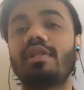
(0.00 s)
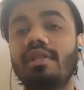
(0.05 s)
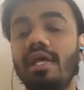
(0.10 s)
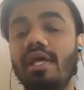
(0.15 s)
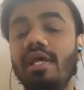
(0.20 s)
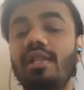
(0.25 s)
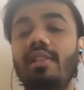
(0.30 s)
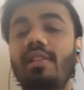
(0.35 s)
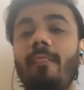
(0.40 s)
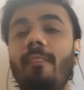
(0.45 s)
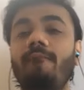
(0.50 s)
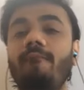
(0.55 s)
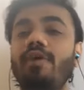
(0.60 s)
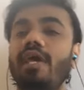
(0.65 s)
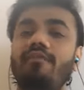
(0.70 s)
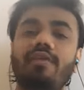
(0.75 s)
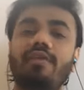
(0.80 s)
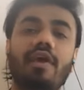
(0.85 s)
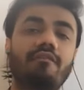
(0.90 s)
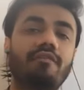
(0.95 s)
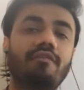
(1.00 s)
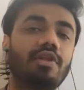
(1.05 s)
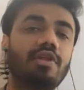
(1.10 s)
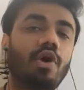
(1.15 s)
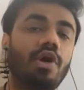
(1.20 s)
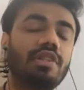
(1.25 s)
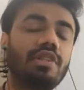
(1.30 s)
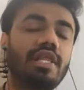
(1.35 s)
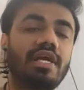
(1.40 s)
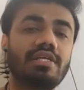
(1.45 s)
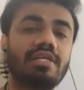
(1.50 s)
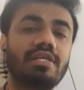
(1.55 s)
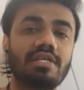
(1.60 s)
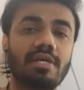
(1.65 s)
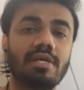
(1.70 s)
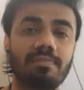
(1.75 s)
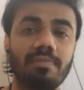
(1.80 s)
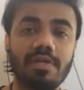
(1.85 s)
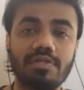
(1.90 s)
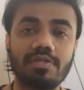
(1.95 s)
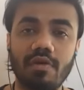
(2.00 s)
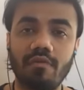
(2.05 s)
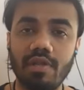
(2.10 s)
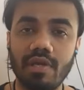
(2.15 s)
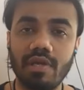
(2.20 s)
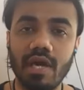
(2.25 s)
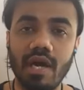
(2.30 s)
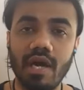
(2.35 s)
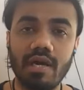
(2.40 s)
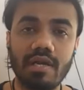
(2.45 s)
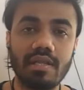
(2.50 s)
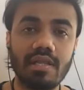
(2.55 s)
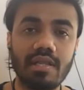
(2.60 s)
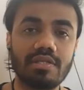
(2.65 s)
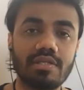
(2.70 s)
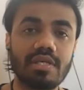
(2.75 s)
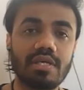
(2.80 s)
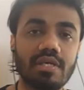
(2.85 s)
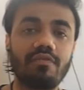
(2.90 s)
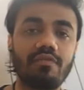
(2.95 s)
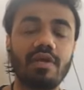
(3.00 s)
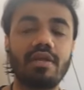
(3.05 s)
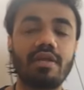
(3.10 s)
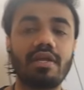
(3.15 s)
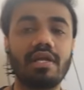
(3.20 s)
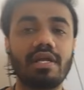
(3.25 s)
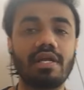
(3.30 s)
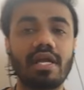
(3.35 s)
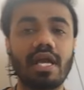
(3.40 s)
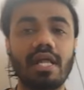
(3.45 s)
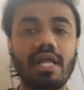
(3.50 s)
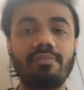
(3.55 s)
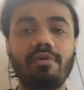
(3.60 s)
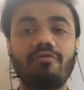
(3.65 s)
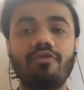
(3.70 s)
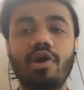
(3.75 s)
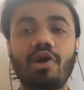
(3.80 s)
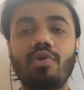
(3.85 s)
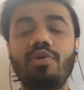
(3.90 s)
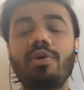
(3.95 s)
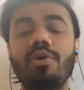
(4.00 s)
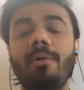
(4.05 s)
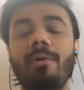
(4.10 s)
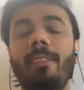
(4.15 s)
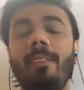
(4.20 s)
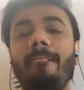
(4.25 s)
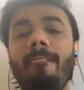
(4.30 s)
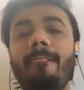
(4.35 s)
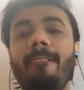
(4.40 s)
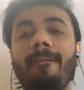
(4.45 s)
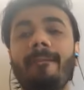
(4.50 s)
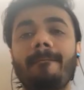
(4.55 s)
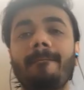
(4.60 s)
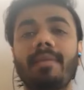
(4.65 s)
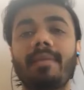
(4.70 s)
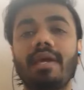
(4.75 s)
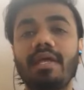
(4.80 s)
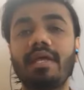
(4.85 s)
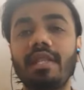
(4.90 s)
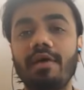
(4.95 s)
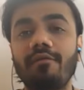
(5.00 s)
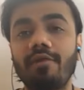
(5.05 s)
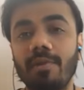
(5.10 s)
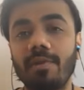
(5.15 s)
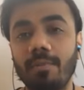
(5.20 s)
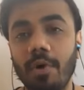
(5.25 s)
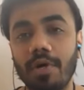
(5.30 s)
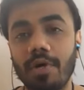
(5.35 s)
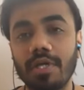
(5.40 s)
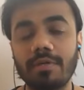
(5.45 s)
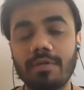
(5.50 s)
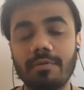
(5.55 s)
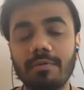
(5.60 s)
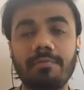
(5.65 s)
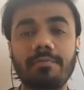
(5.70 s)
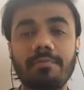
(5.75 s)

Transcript: Then we have given all the examples of the cartilage where it can be found in our body.